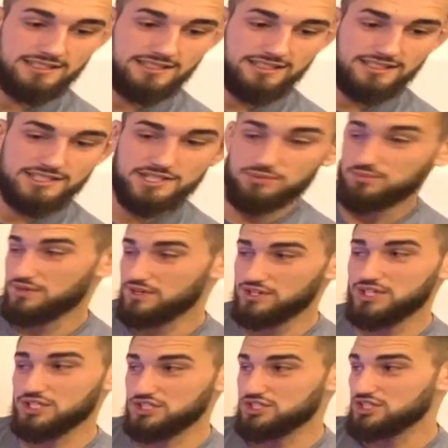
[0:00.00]
some real
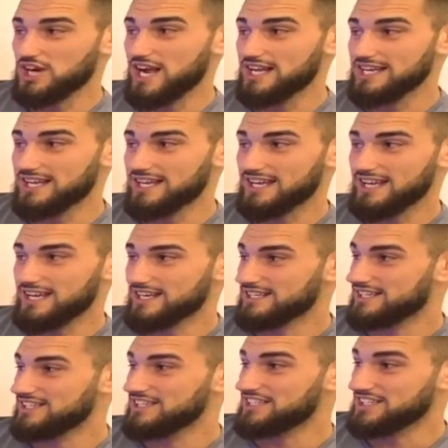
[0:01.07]
good striking
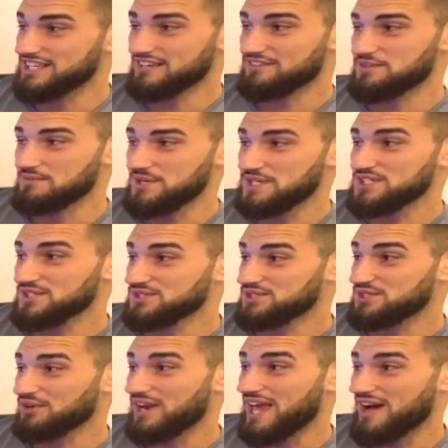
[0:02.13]
and could give him issues.
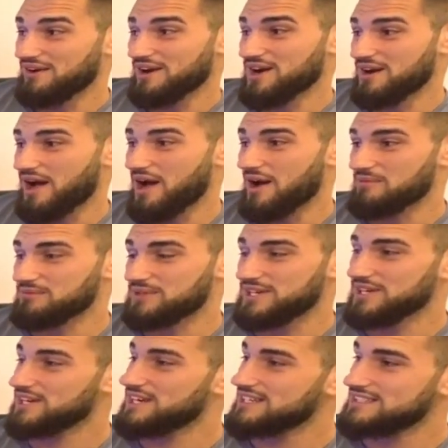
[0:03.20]
So now I'm
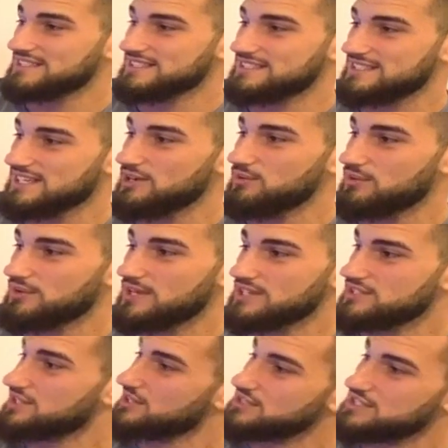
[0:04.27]
curious to see, because
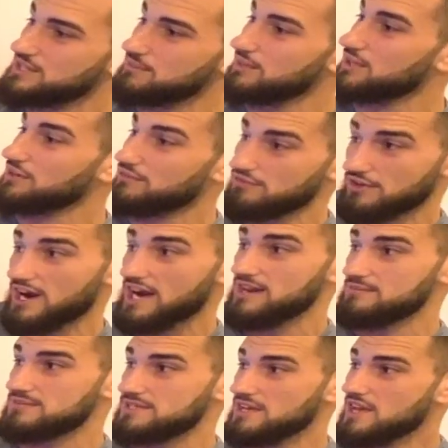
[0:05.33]
they're similar
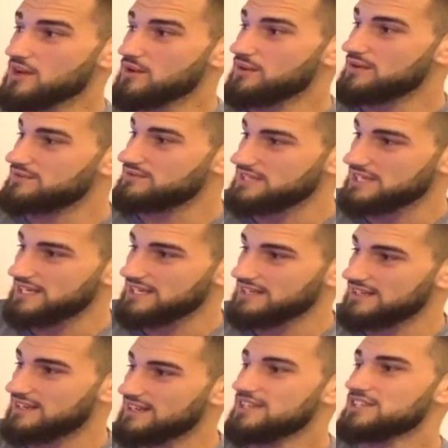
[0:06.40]
frames. We've
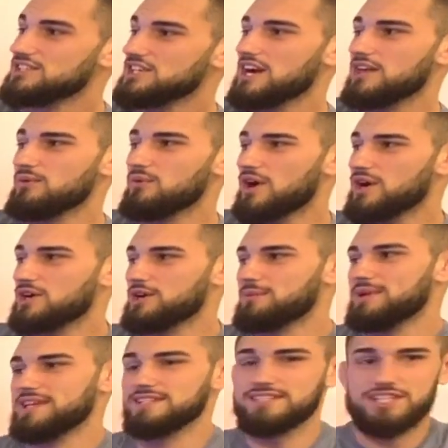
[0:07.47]
seen Johnny Walker
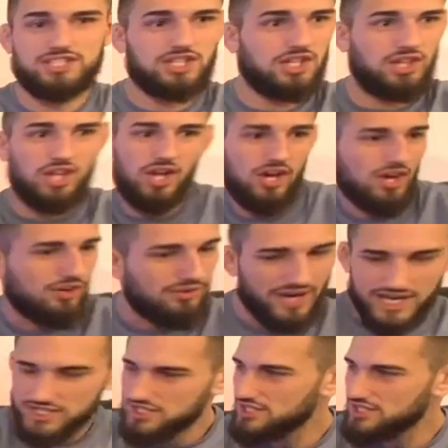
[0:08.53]
being such a long, rangy